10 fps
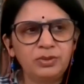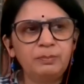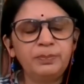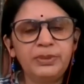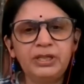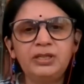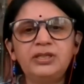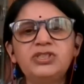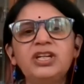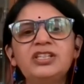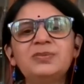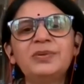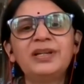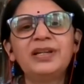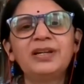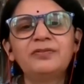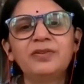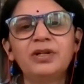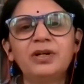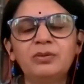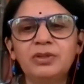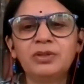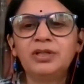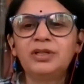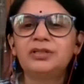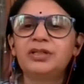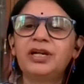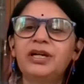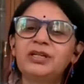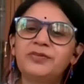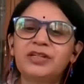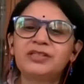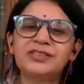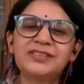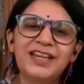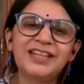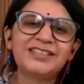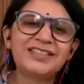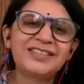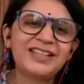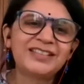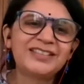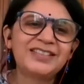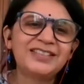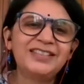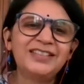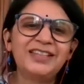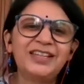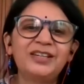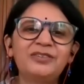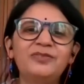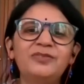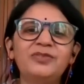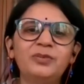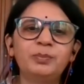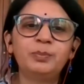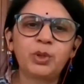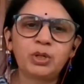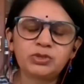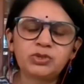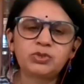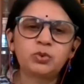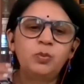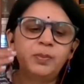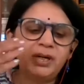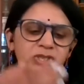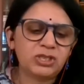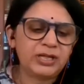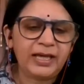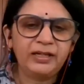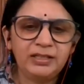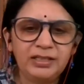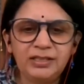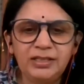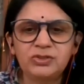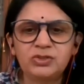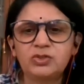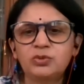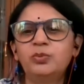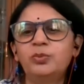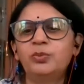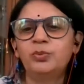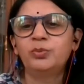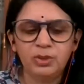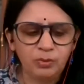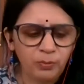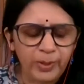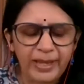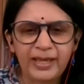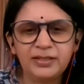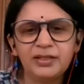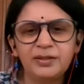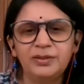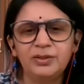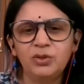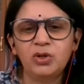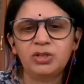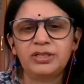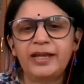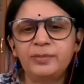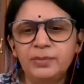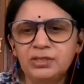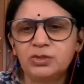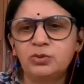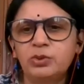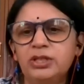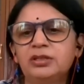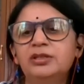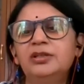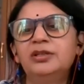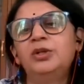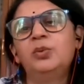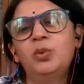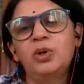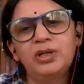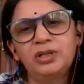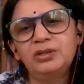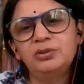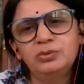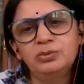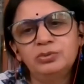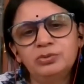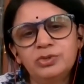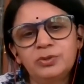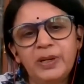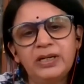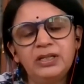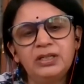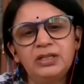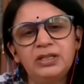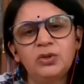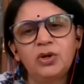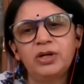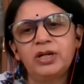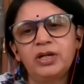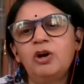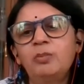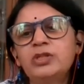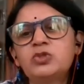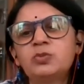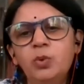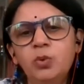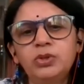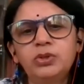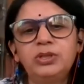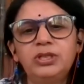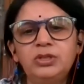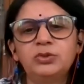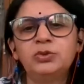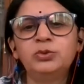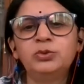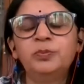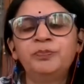Completely changed my life around. The kind of exercises that Siddhi gave brought so much clarity as to, you know, where your time is going. What are you spending it on and how much more you need to do?